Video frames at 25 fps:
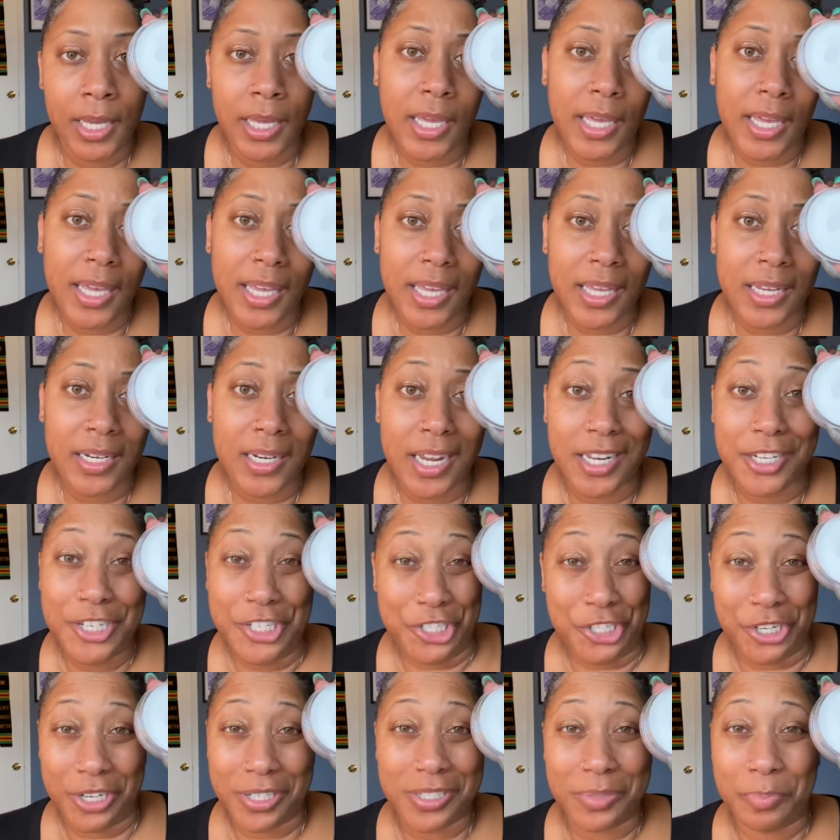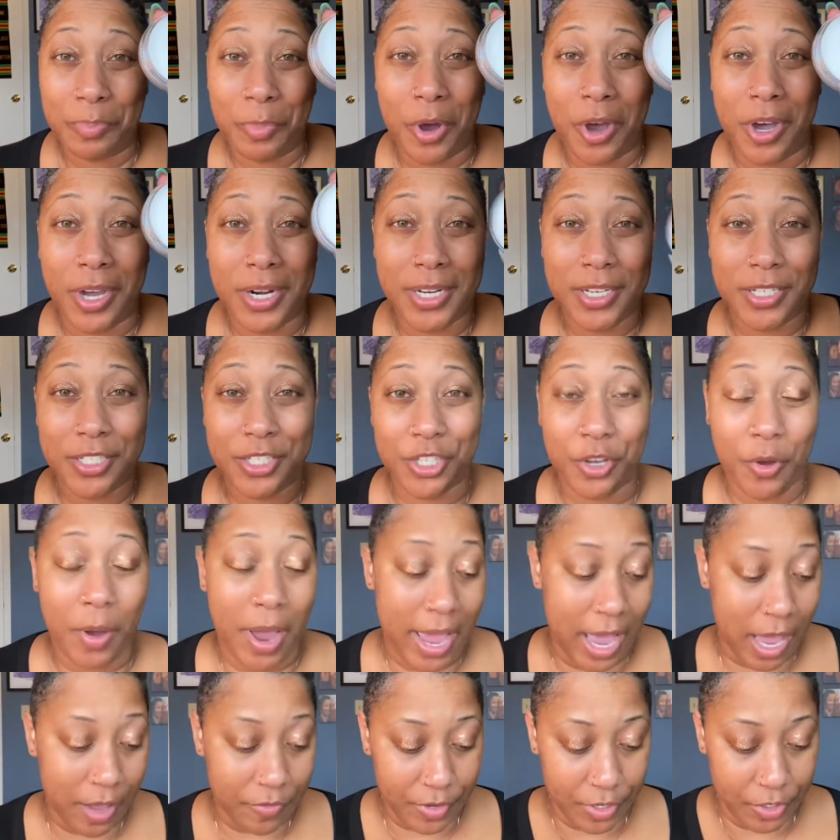And I just bought it, so I
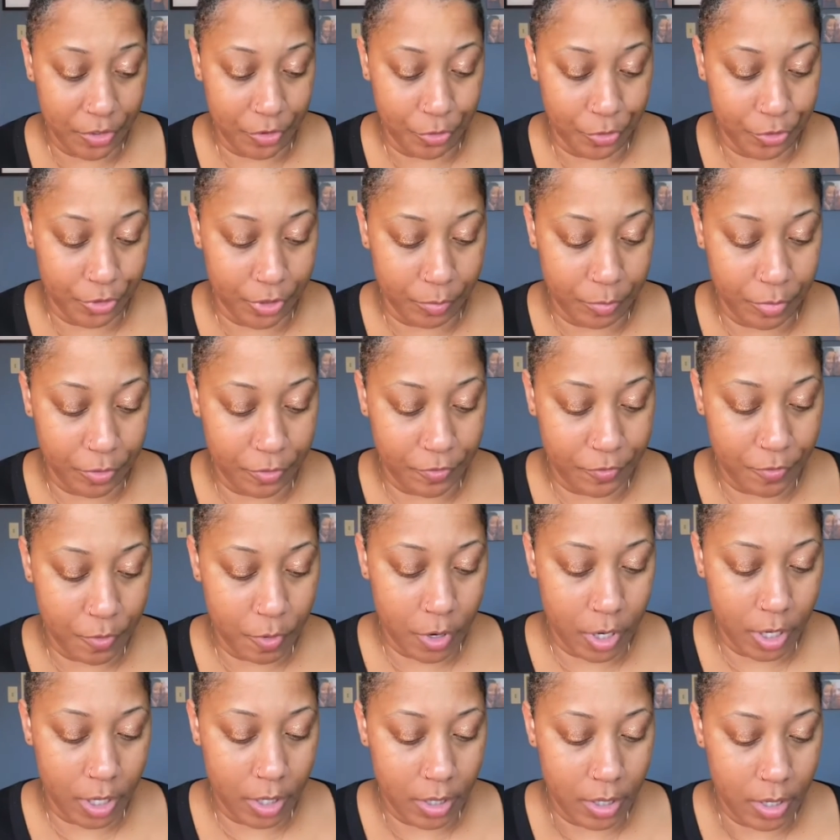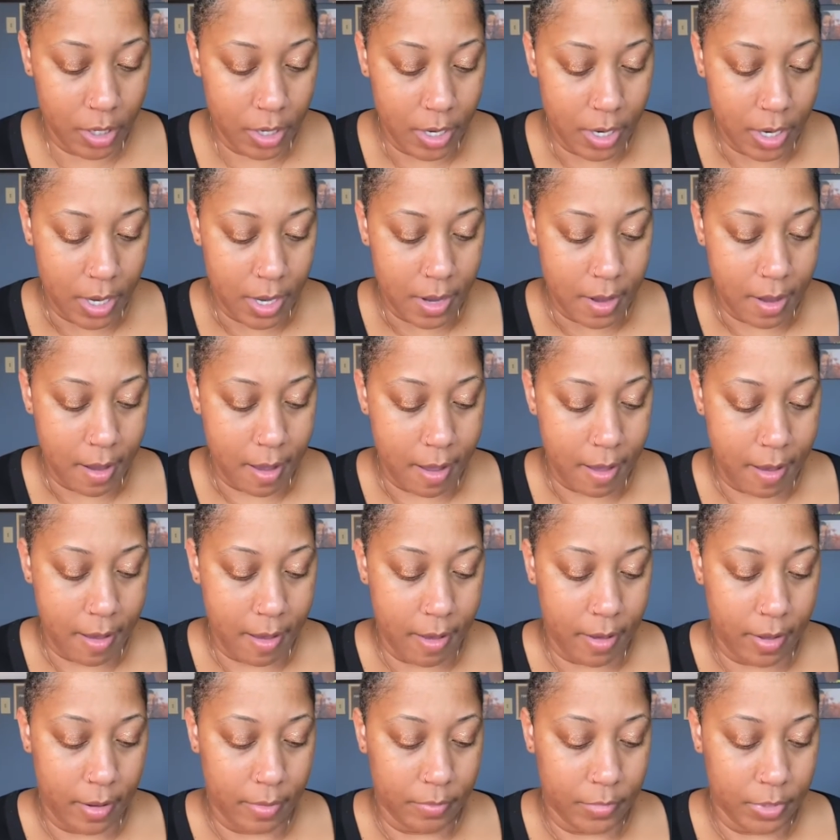haven't used it before.
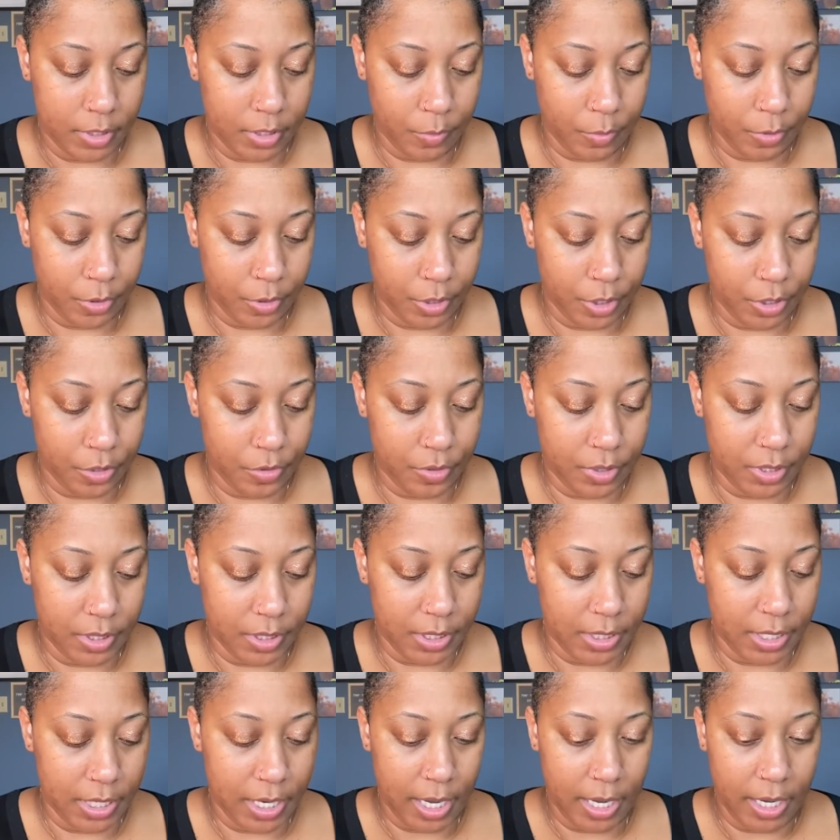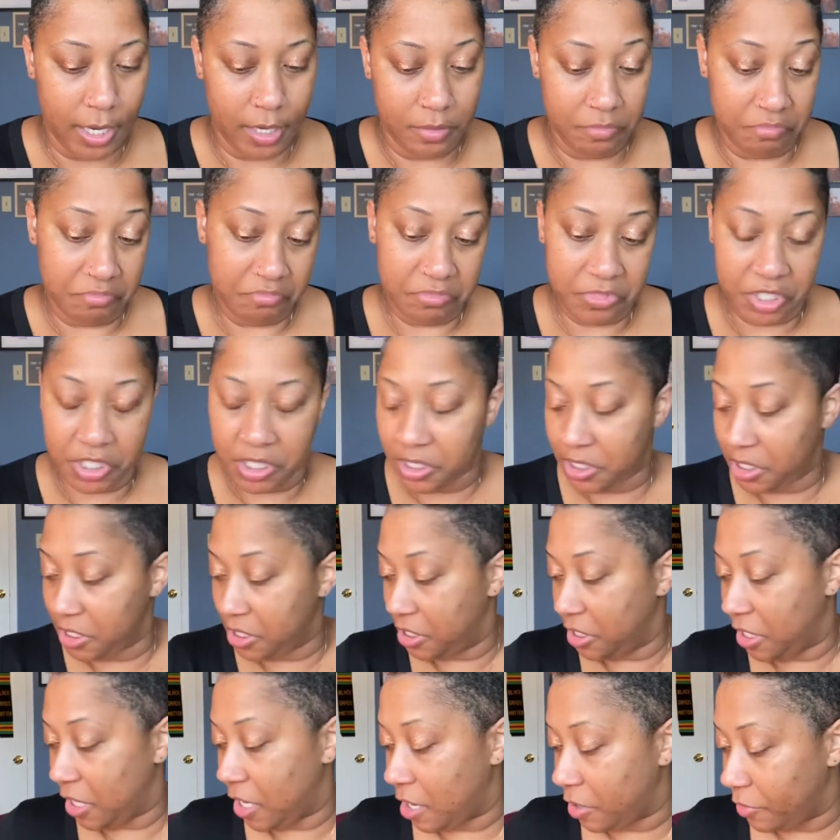So we're going to use it today just to
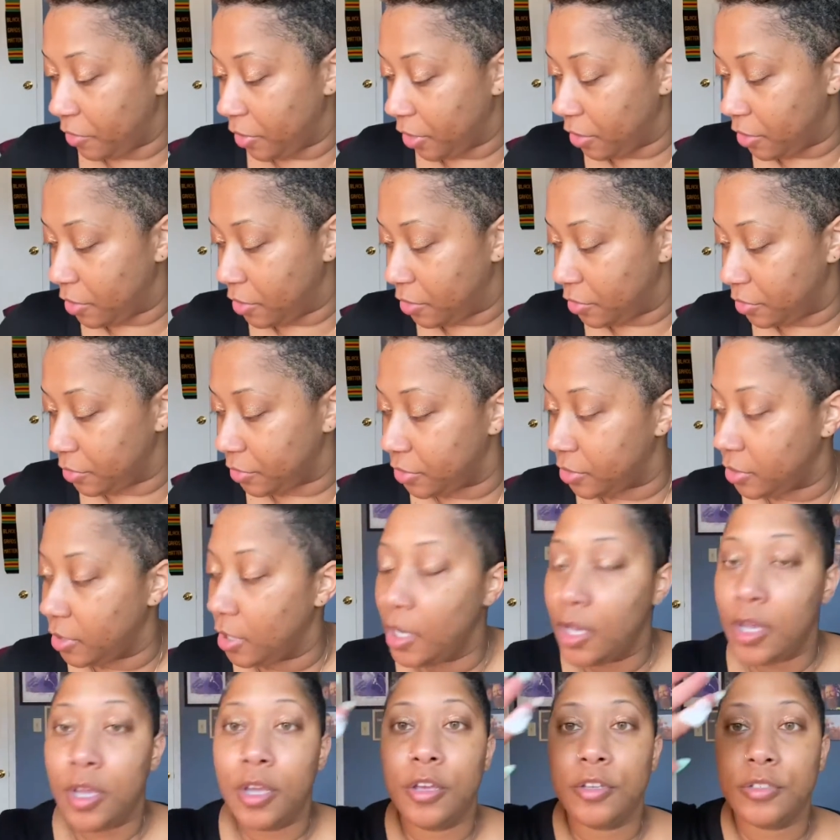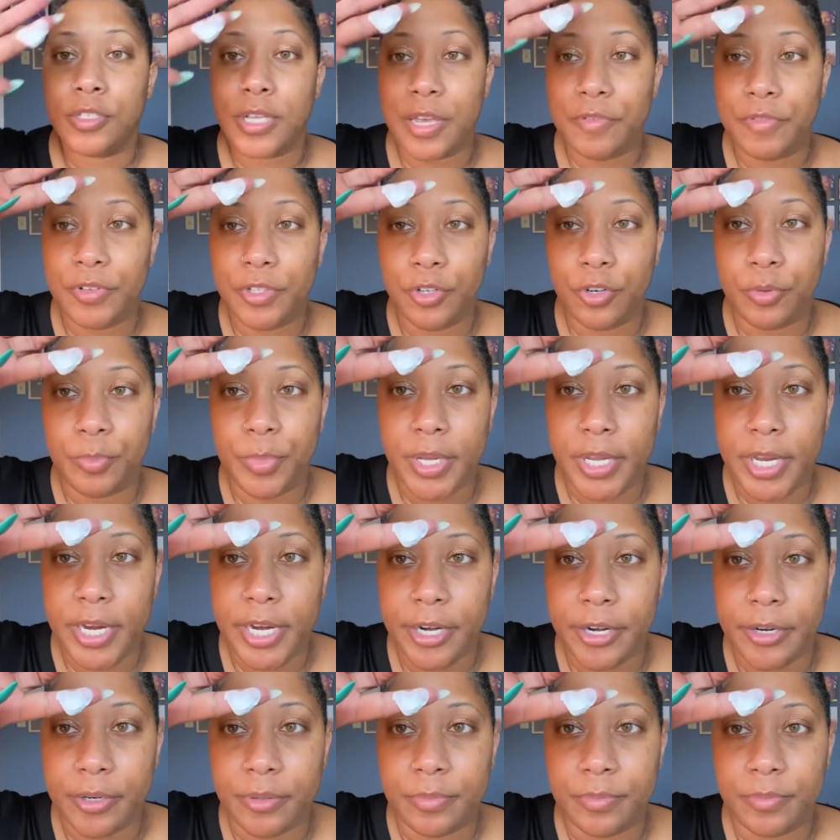see how it goes. So I have a little bit
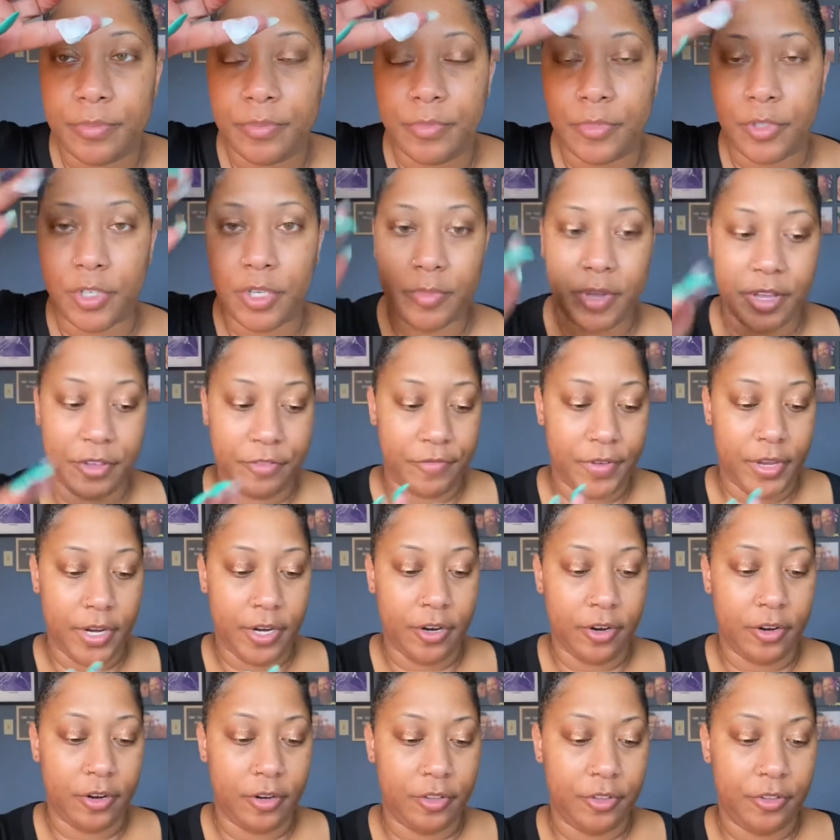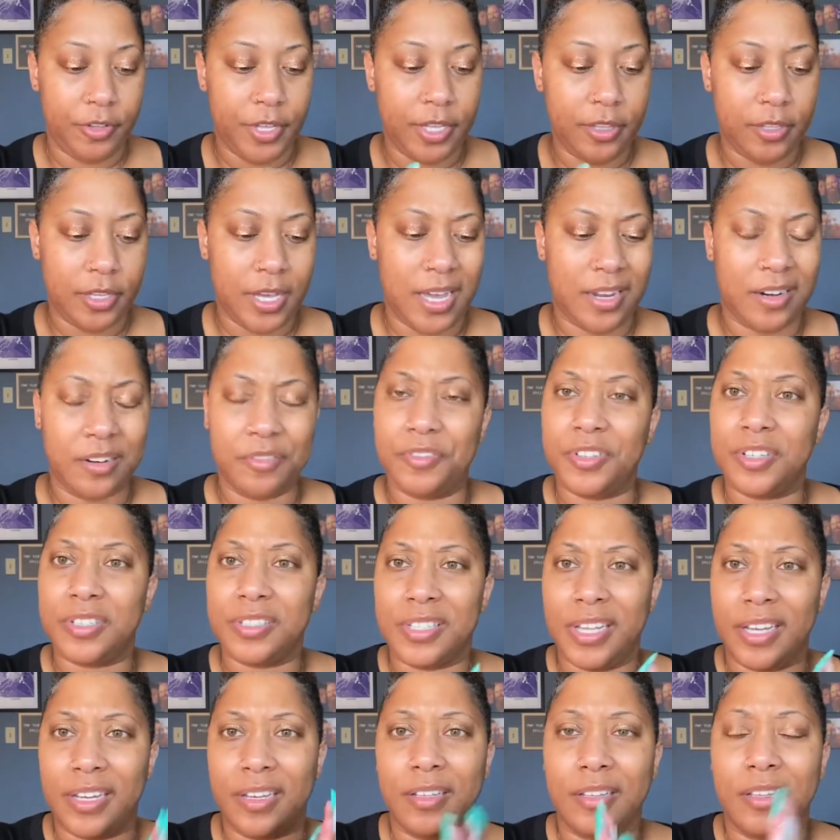here on my finger, although that kind of looks
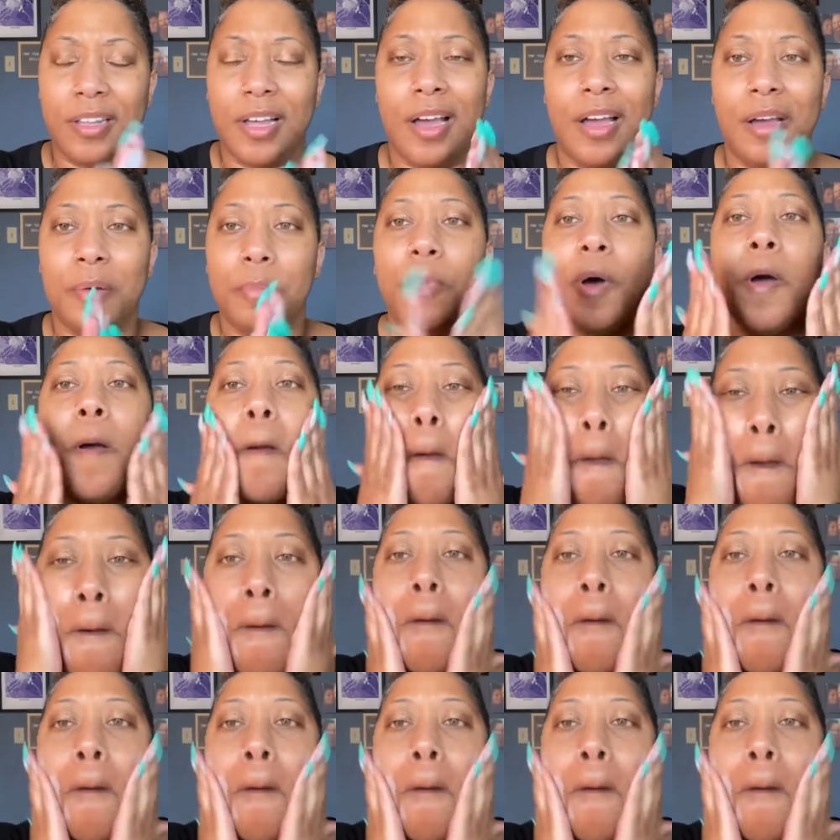like a lot, but